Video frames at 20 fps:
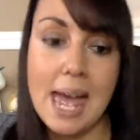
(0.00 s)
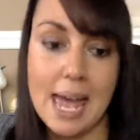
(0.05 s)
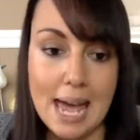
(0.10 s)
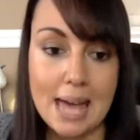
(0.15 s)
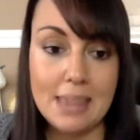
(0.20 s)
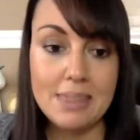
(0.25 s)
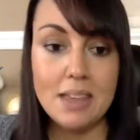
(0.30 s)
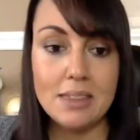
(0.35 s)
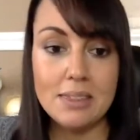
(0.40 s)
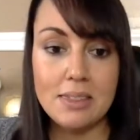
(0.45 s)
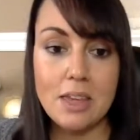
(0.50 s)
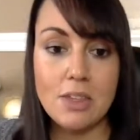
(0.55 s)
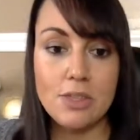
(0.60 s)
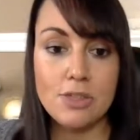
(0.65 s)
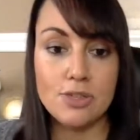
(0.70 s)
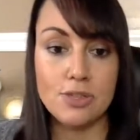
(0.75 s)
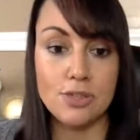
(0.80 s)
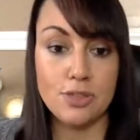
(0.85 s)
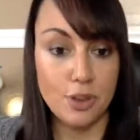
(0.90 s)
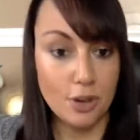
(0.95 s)
And then the
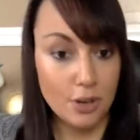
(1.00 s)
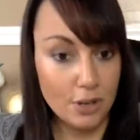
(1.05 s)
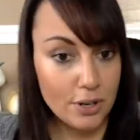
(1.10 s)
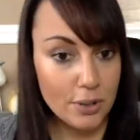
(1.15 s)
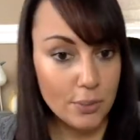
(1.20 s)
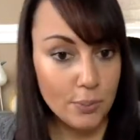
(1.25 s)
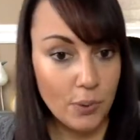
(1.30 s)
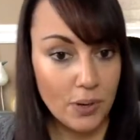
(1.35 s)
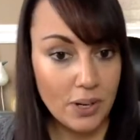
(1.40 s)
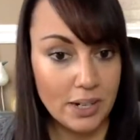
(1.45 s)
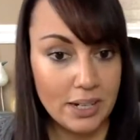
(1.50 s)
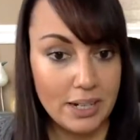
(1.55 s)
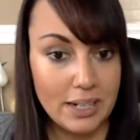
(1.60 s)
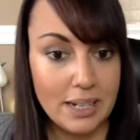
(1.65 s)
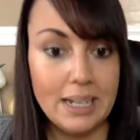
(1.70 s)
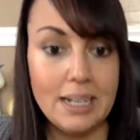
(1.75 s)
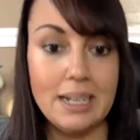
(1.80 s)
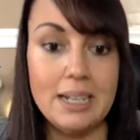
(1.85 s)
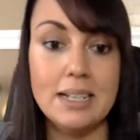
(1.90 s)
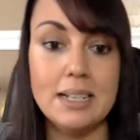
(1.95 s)
third
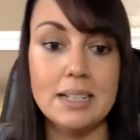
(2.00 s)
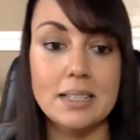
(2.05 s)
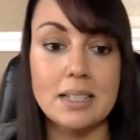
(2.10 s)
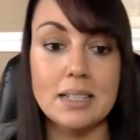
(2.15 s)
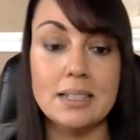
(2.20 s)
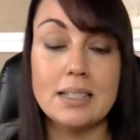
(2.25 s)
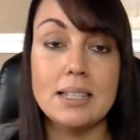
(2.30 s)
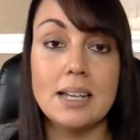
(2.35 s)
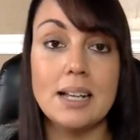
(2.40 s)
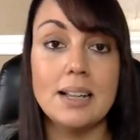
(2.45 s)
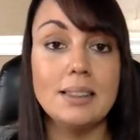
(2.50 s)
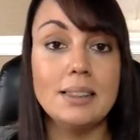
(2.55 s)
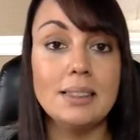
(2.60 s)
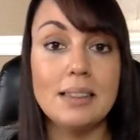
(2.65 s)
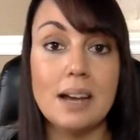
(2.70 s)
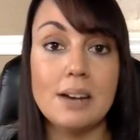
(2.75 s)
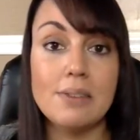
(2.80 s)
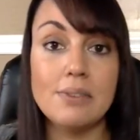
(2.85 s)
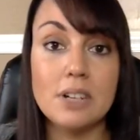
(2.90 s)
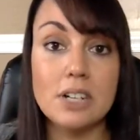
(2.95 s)
one is to
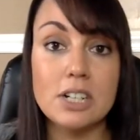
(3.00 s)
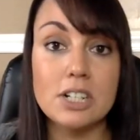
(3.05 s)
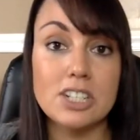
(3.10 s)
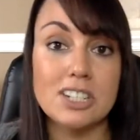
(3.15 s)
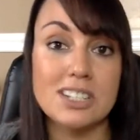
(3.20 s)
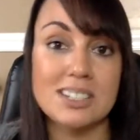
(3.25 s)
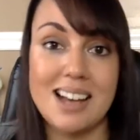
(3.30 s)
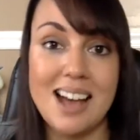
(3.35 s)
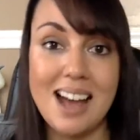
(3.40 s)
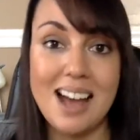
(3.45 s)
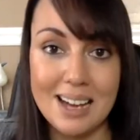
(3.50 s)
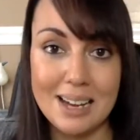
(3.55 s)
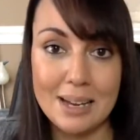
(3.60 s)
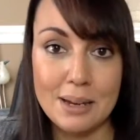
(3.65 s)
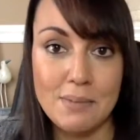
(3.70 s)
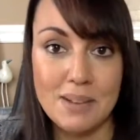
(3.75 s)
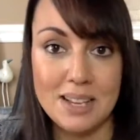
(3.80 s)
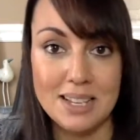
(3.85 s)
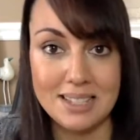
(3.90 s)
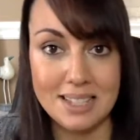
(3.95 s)
leverage
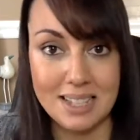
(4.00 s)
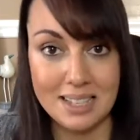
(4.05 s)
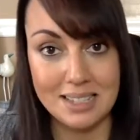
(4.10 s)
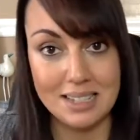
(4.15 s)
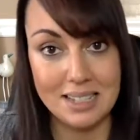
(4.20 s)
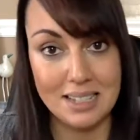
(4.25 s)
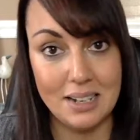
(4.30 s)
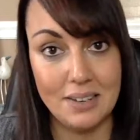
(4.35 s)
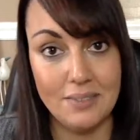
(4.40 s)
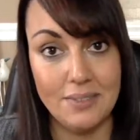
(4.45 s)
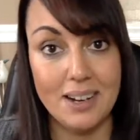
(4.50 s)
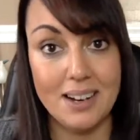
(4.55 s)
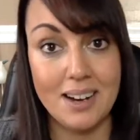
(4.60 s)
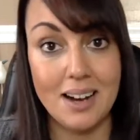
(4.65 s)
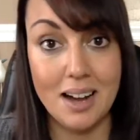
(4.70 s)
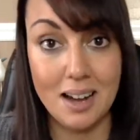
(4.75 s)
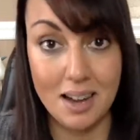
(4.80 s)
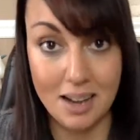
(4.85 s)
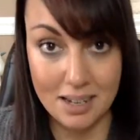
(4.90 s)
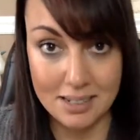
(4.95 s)
time-sensitive
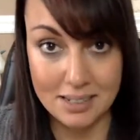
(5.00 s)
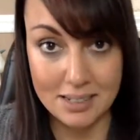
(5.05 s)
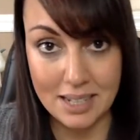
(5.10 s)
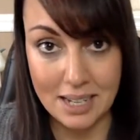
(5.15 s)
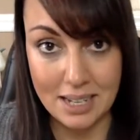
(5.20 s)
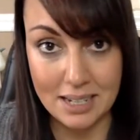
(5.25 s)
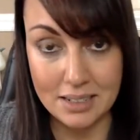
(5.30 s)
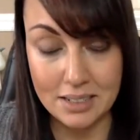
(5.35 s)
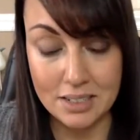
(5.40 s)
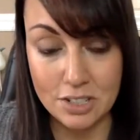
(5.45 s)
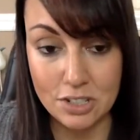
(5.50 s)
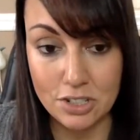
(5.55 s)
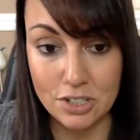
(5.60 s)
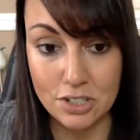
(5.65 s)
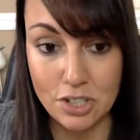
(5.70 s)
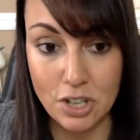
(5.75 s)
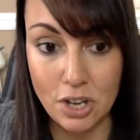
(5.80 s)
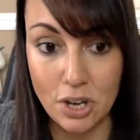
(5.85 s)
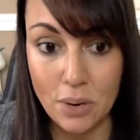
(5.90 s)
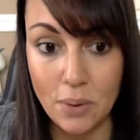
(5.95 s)
content.
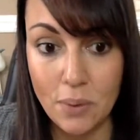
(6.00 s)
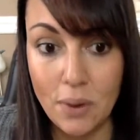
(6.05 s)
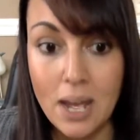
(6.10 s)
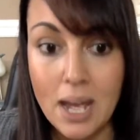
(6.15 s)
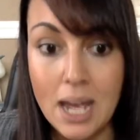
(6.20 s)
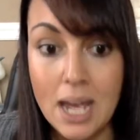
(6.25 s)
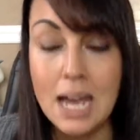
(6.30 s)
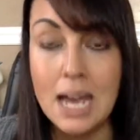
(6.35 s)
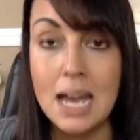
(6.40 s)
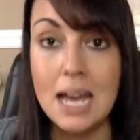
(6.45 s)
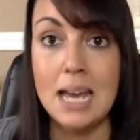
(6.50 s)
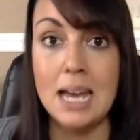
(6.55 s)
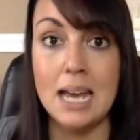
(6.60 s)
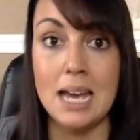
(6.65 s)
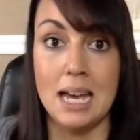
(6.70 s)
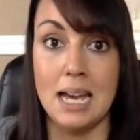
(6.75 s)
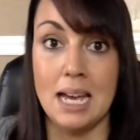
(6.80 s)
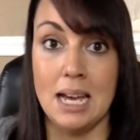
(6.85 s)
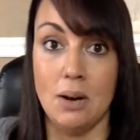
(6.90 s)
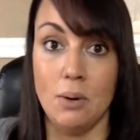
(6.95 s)
So
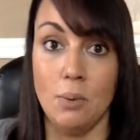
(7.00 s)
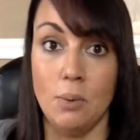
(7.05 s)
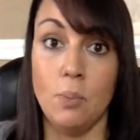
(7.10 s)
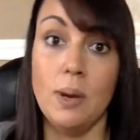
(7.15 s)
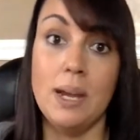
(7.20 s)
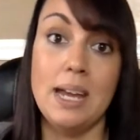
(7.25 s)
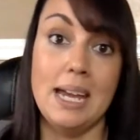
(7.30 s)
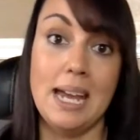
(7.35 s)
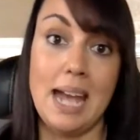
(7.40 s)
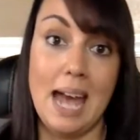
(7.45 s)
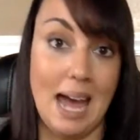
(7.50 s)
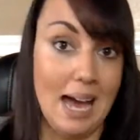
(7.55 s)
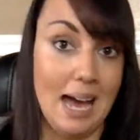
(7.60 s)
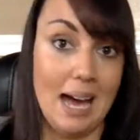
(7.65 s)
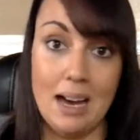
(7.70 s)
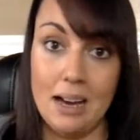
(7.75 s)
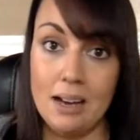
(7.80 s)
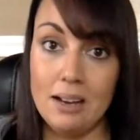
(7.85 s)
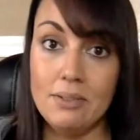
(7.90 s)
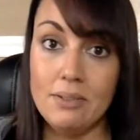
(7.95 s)
we
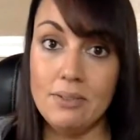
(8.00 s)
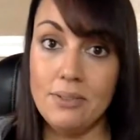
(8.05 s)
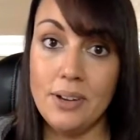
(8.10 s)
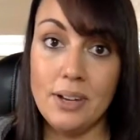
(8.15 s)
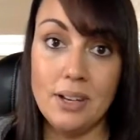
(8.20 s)
have